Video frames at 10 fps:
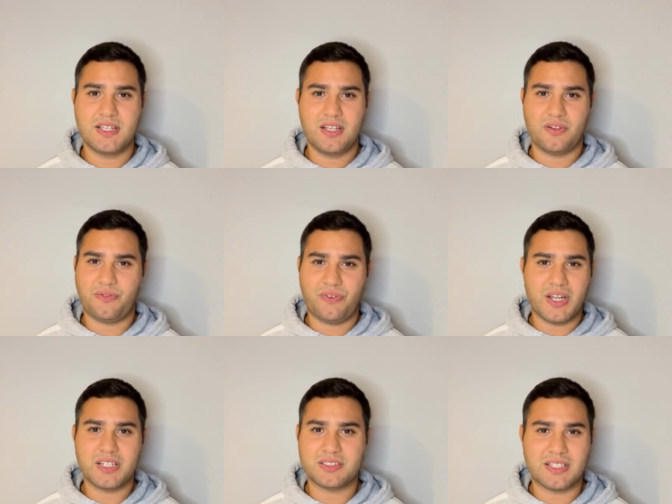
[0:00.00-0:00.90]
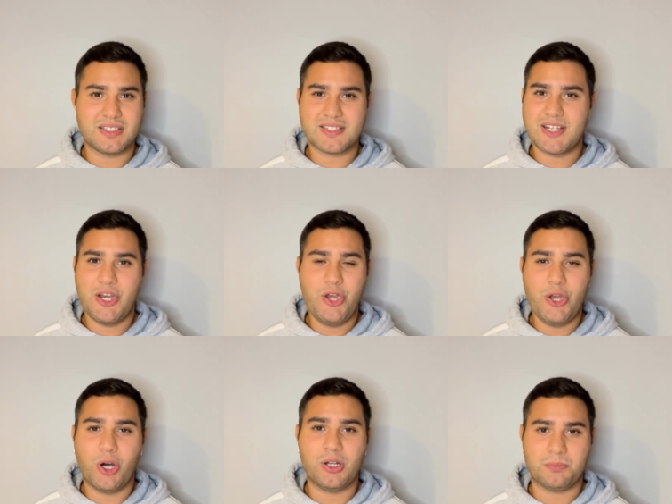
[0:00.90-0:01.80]
a fire that is
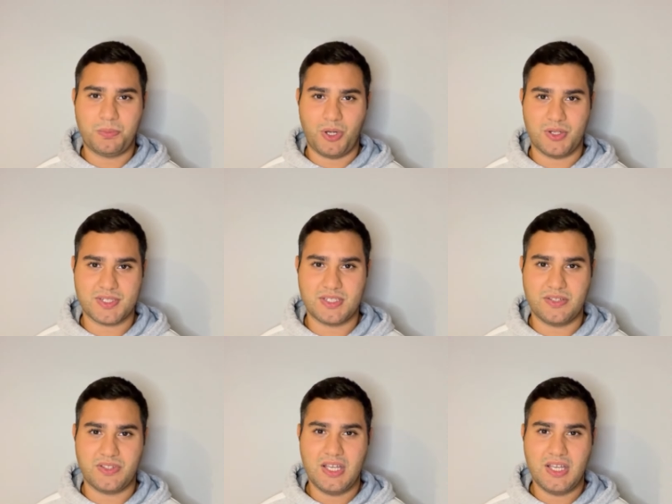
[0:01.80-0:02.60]
not positive.